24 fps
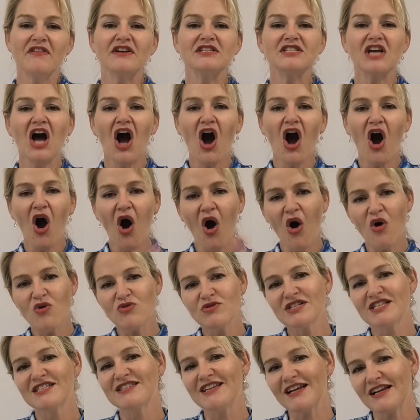There's a
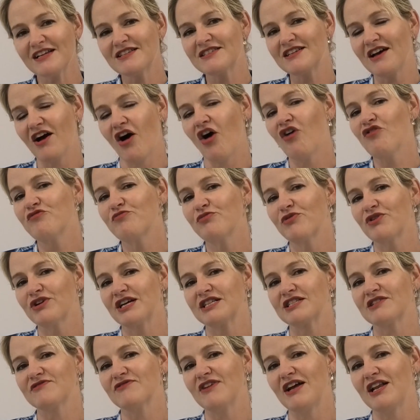whole sector of
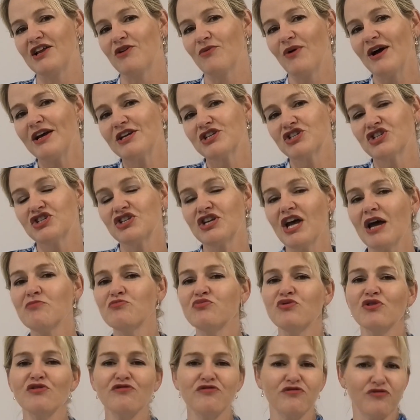product evaluation
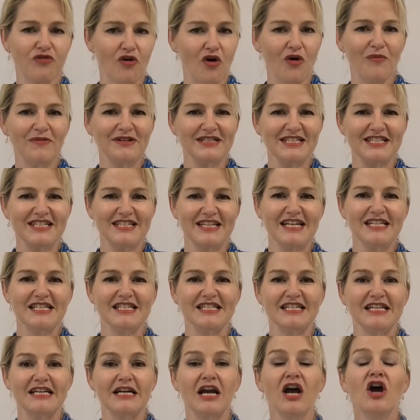and performance
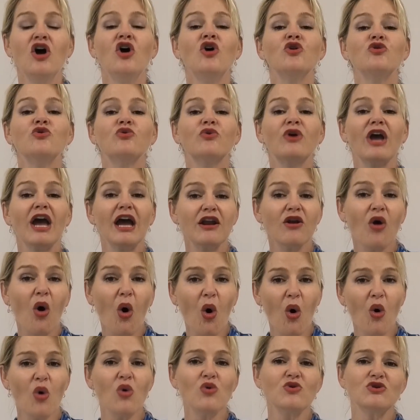testing you can
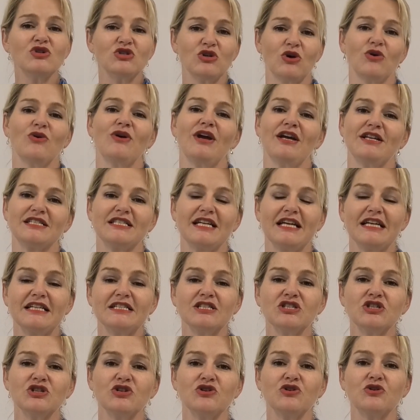also enter
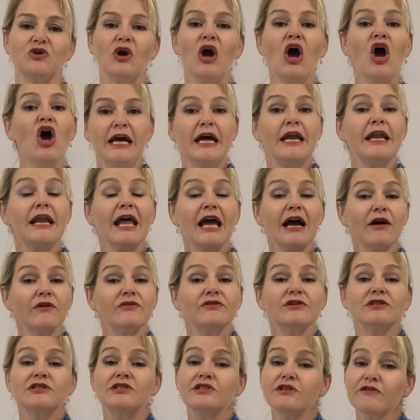into. Now,
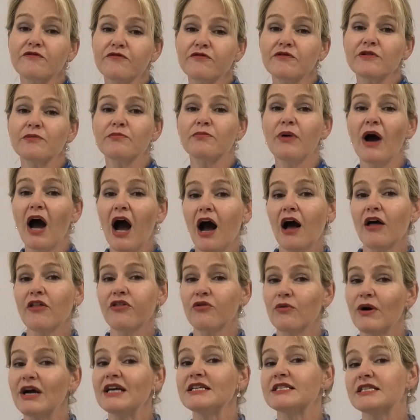different
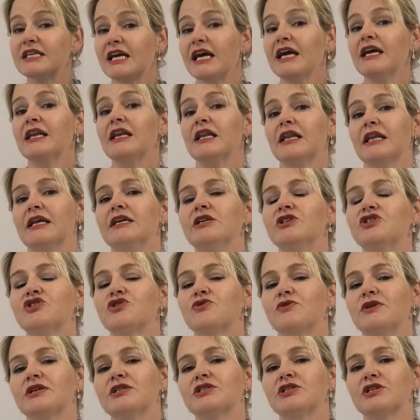pathways can lead
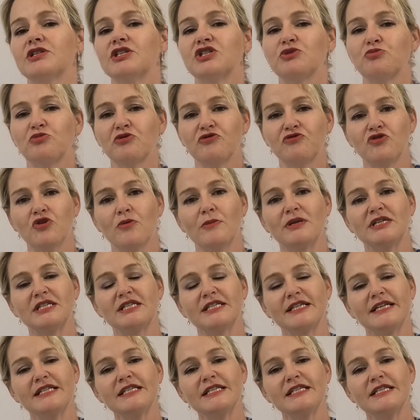you into this performance